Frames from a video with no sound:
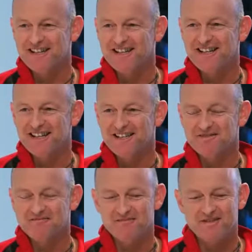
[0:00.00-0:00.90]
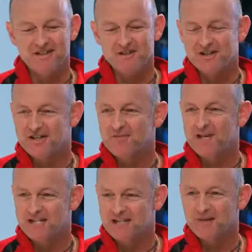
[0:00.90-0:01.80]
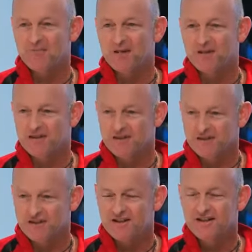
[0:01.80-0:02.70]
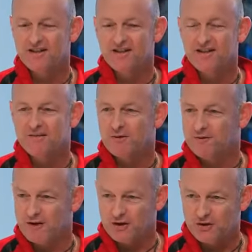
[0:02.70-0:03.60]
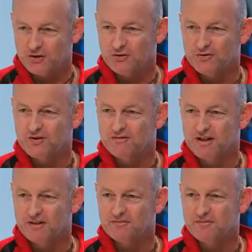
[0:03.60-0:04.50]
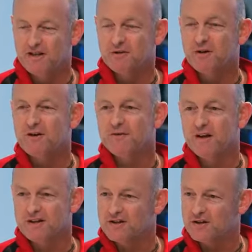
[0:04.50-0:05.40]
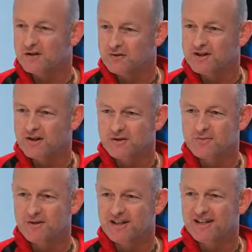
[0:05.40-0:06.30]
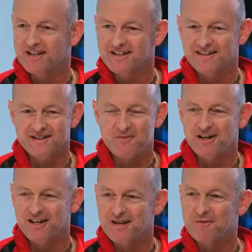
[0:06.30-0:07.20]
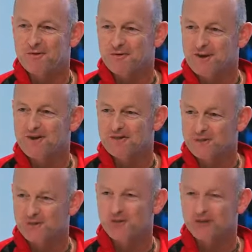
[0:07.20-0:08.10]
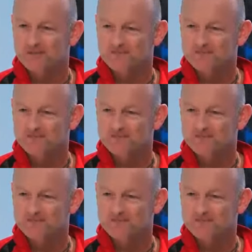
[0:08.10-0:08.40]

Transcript: Uh, they're just amazing competitors, professionals, you know, great fellas too. So it's been a it's been a labour of love for sure.